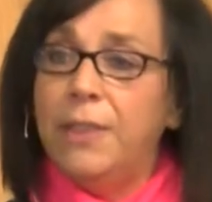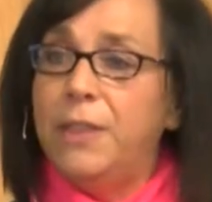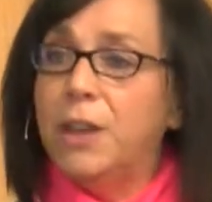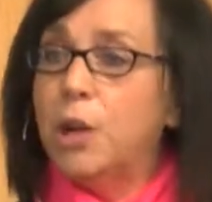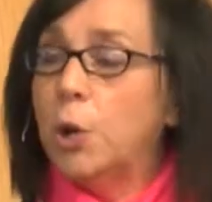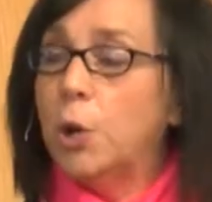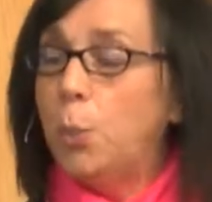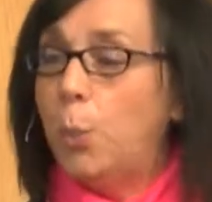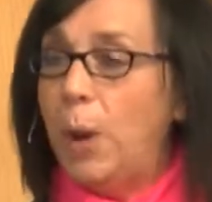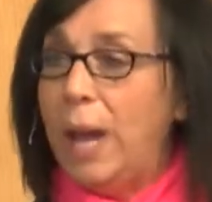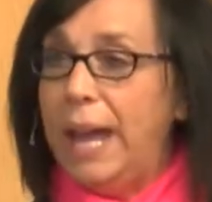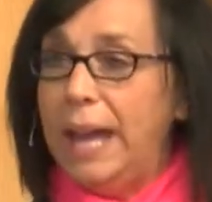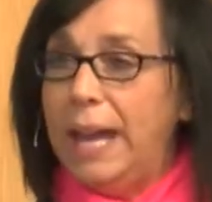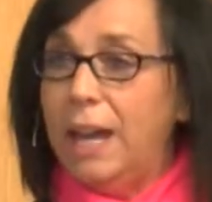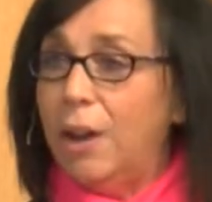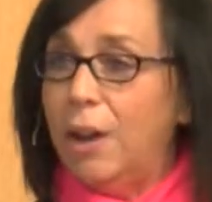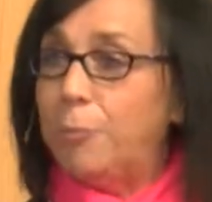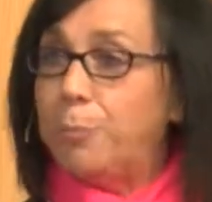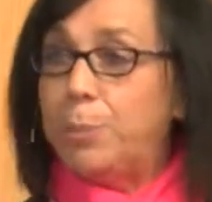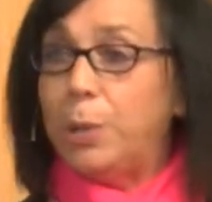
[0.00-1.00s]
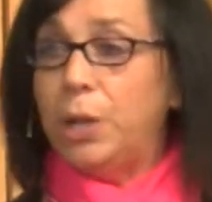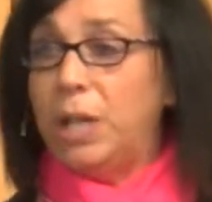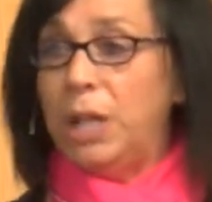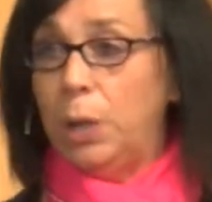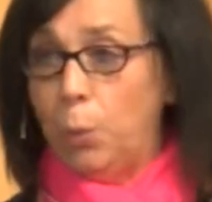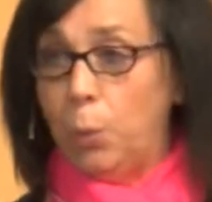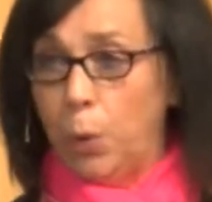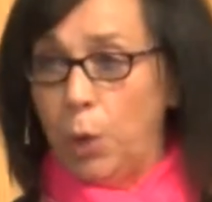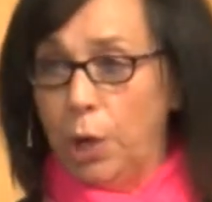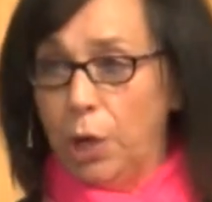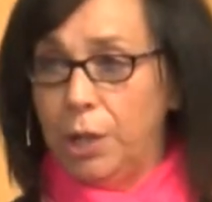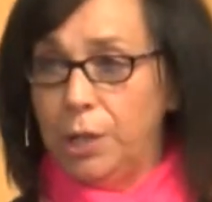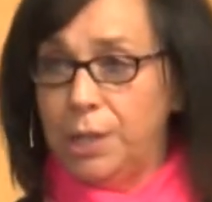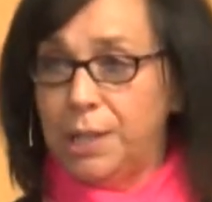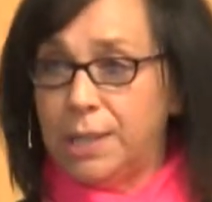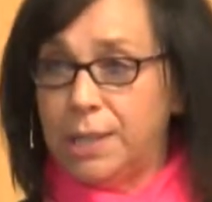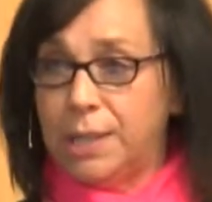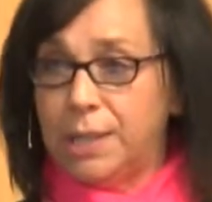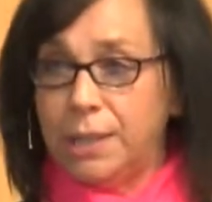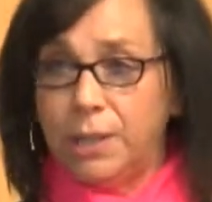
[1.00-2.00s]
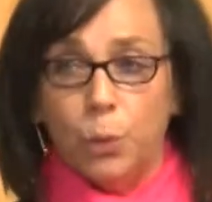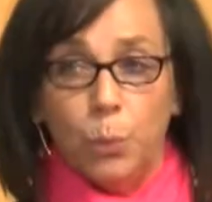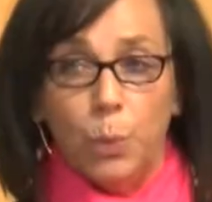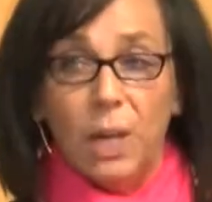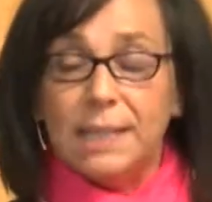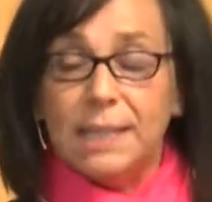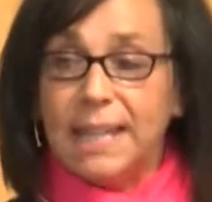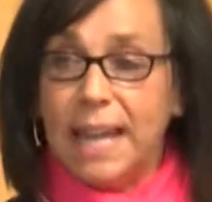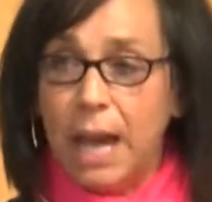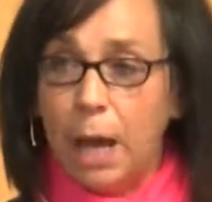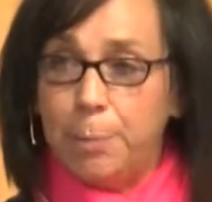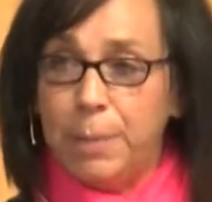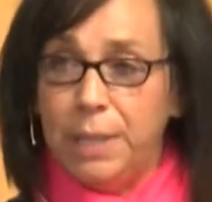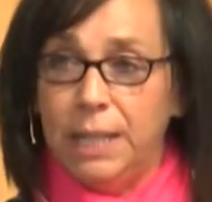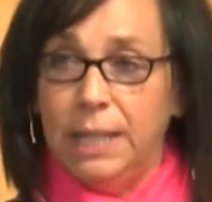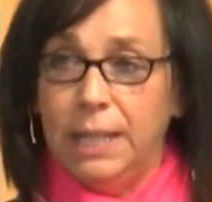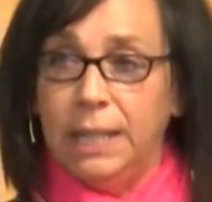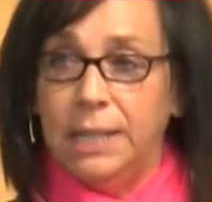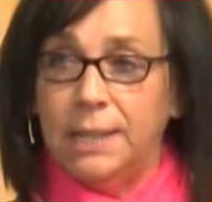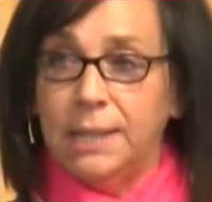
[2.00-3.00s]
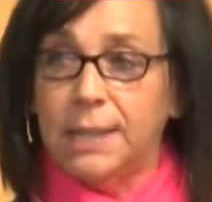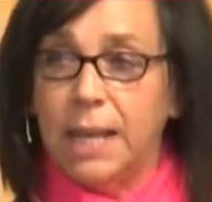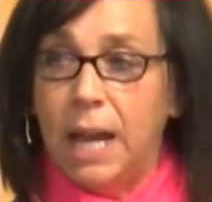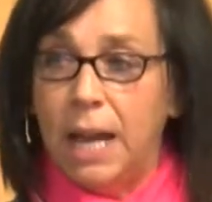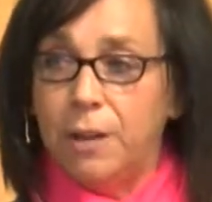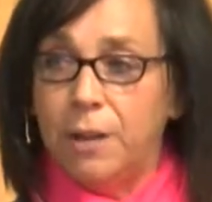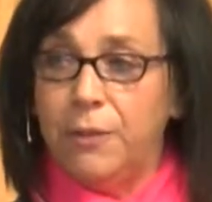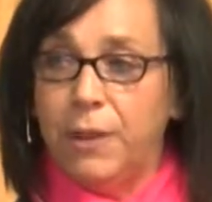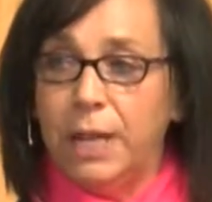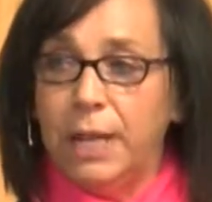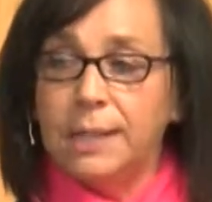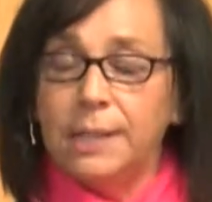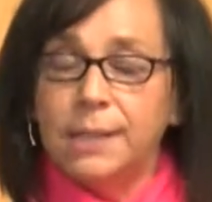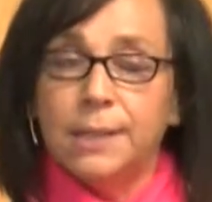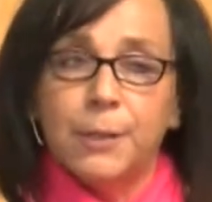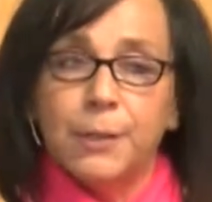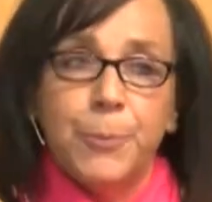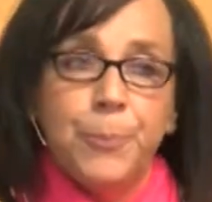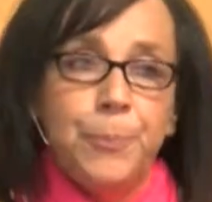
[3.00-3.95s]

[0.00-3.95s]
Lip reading: They're a way of putting words to what's happening inside of us.